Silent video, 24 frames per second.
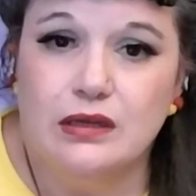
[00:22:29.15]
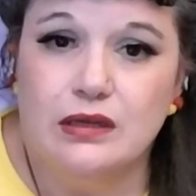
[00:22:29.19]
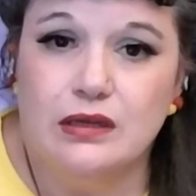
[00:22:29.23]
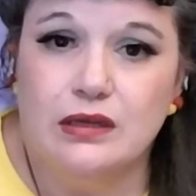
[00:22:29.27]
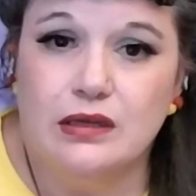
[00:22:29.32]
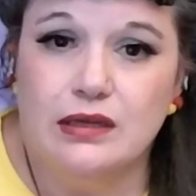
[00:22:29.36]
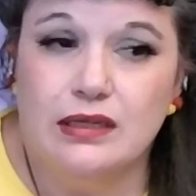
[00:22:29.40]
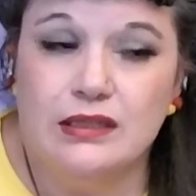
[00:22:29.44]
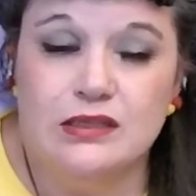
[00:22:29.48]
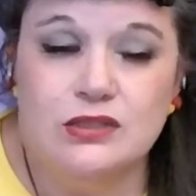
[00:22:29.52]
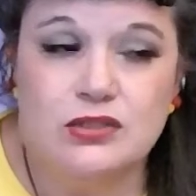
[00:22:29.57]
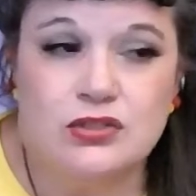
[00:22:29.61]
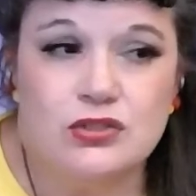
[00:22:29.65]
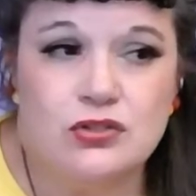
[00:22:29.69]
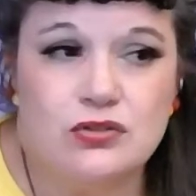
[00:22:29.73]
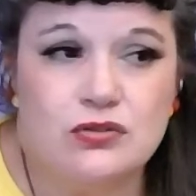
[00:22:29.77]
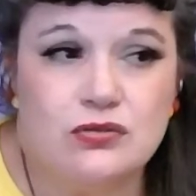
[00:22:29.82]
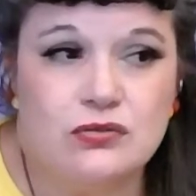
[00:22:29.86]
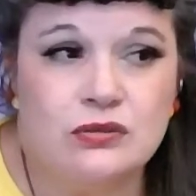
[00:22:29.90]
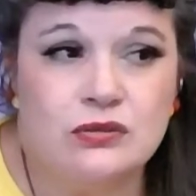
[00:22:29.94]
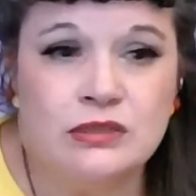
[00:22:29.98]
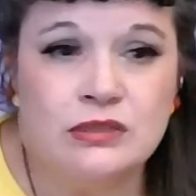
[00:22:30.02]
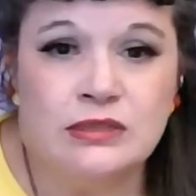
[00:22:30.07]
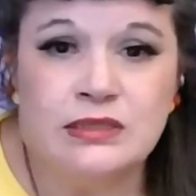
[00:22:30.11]
In
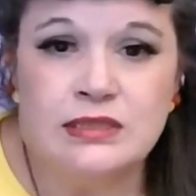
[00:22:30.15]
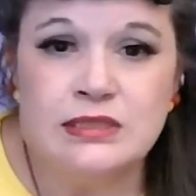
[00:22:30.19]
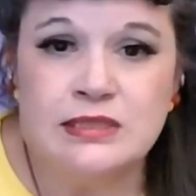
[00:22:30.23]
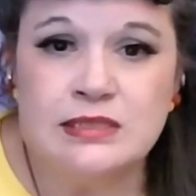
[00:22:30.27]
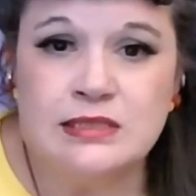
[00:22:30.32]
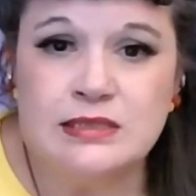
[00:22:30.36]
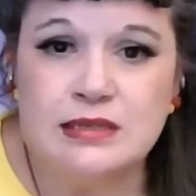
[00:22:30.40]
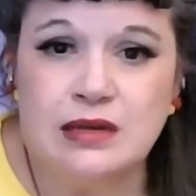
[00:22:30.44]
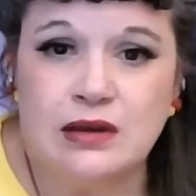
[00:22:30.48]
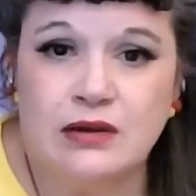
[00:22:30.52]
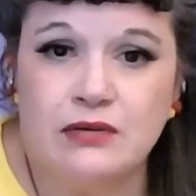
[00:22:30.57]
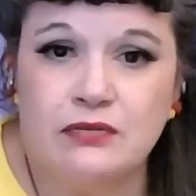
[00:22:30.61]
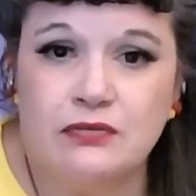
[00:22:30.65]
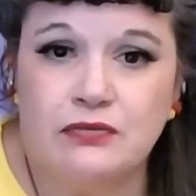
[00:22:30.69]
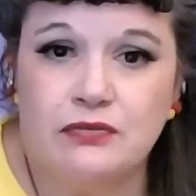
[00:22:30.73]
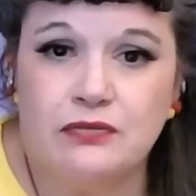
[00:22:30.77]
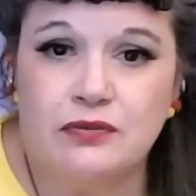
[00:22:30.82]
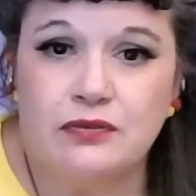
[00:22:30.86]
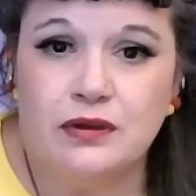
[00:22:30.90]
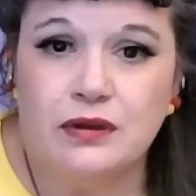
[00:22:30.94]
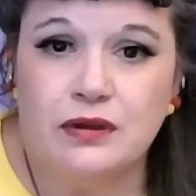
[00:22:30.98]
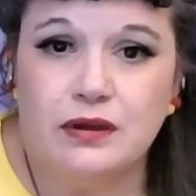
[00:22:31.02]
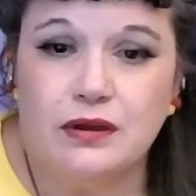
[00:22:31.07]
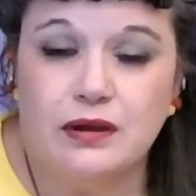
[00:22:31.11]
school and stuff,
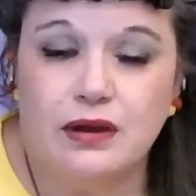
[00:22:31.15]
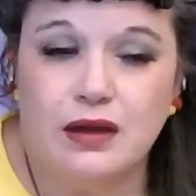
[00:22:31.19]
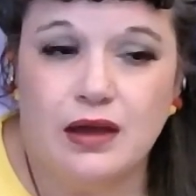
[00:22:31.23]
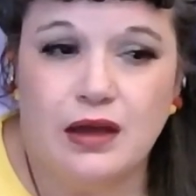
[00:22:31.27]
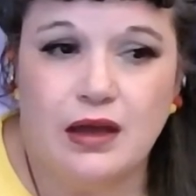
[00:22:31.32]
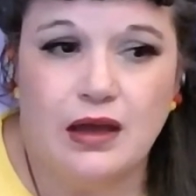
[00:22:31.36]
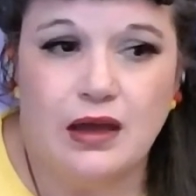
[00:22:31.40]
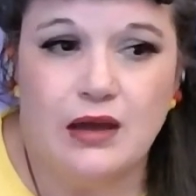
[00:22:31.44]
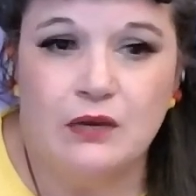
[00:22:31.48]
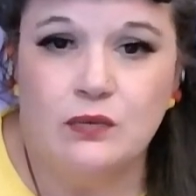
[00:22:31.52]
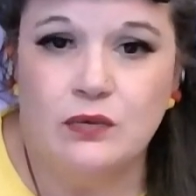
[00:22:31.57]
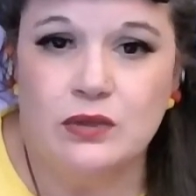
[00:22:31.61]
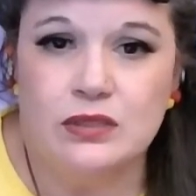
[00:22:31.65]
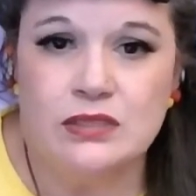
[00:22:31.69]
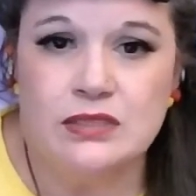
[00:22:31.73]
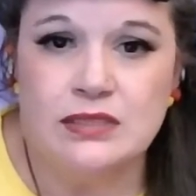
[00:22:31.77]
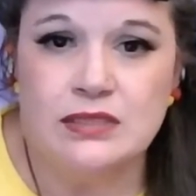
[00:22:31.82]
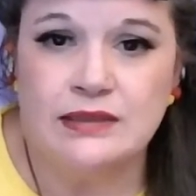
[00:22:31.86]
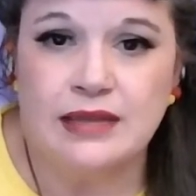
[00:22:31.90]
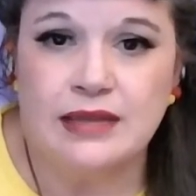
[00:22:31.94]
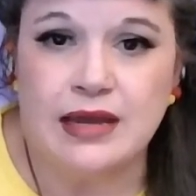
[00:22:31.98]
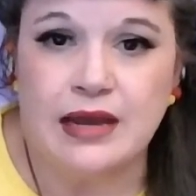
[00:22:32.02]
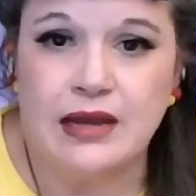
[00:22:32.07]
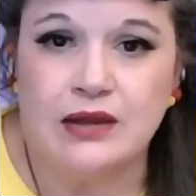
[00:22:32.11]
I wasn't
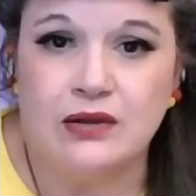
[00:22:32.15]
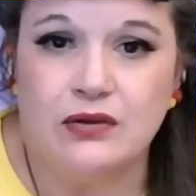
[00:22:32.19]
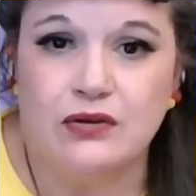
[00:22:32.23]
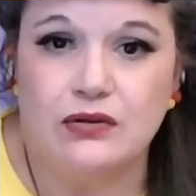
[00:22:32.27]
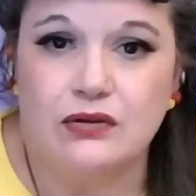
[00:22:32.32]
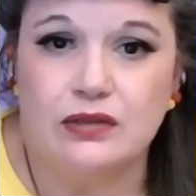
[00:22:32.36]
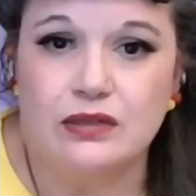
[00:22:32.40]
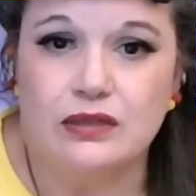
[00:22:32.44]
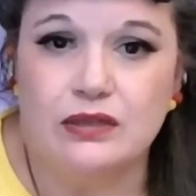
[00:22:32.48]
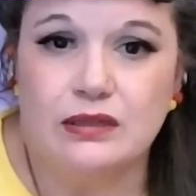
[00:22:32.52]
that good.